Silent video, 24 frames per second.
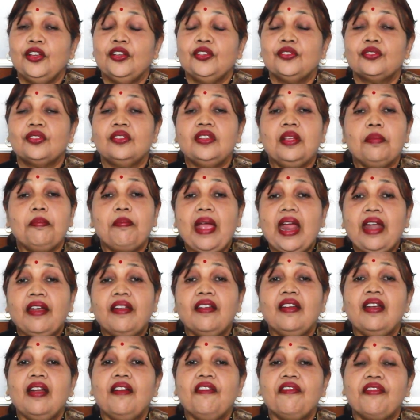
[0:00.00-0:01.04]
So the
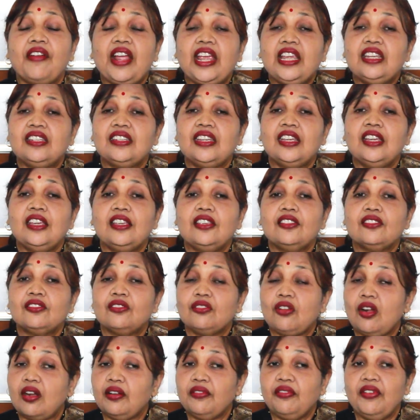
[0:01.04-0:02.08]
paragraph writing
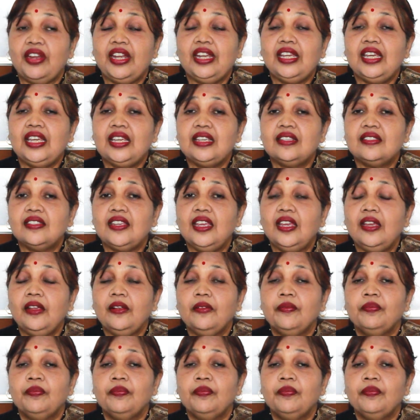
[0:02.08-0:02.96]
is not very easy.